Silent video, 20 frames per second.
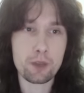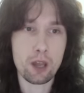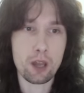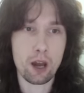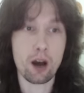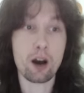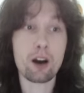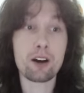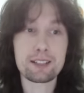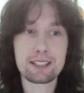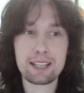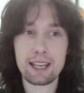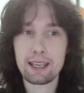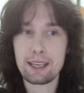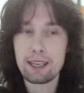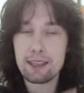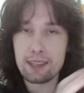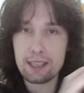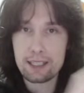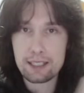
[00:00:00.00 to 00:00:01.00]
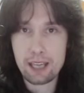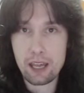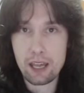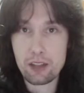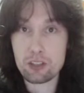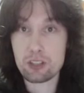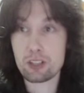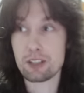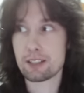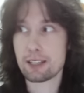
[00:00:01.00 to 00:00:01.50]
are taking the
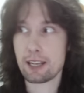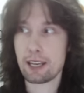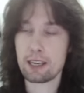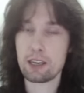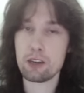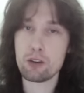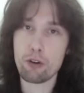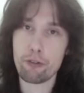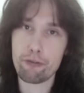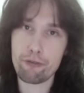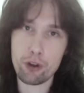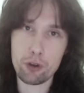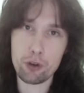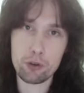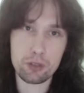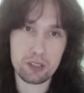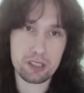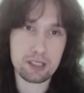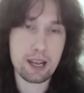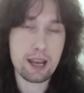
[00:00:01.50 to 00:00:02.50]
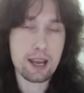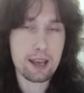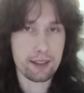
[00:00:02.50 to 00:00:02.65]
attention, taking your focus.